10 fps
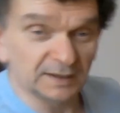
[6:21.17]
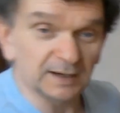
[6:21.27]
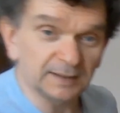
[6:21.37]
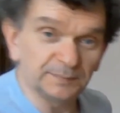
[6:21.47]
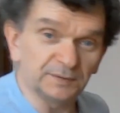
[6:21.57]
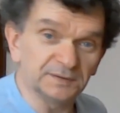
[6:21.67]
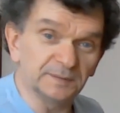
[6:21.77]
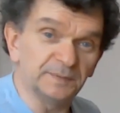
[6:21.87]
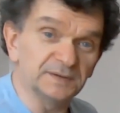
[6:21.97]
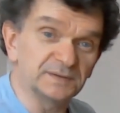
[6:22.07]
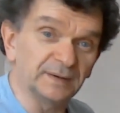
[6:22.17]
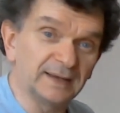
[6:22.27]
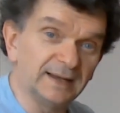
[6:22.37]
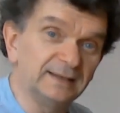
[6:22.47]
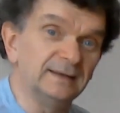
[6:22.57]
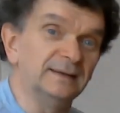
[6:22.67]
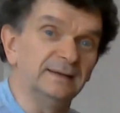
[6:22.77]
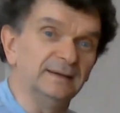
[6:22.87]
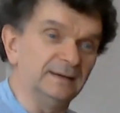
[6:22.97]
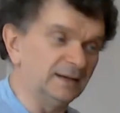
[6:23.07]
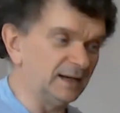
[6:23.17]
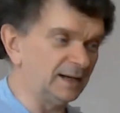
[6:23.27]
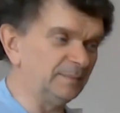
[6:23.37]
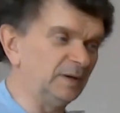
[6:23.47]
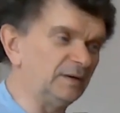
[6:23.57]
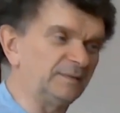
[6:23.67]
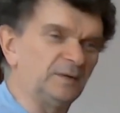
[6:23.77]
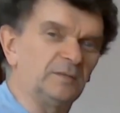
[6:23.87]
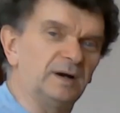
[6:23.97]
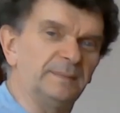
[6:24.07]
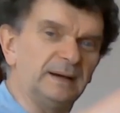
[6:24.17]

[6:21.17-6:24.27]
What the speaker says: your guide port up here. So again, you're not having to worry